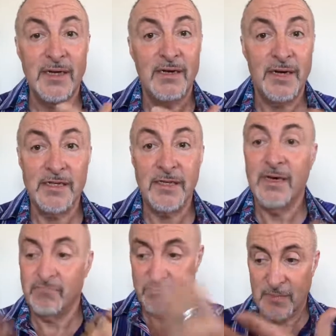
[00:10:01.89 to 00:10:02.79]
like you say,
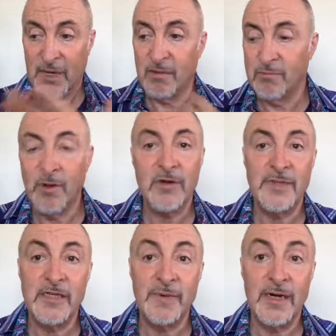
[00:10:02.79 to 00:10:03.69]
I'll oh, welcome
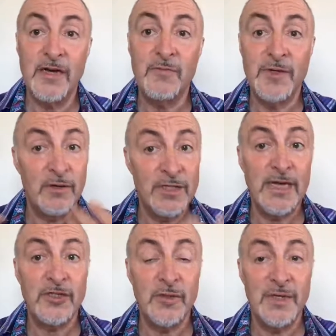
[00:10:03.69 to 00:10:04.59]
that to my life but not
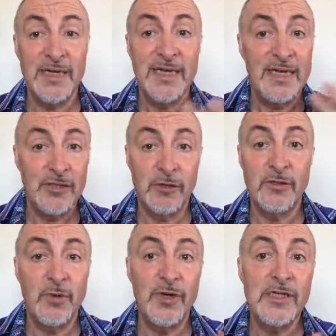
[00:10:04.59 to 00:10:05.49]
attached to it, it shows
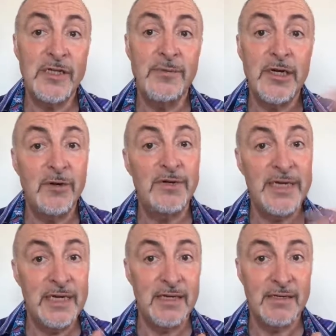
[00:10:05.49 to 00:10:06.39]
up more easily when you don't
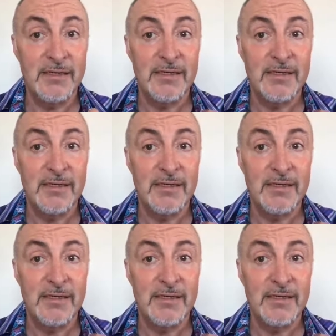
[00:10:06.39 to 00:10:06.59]
need it.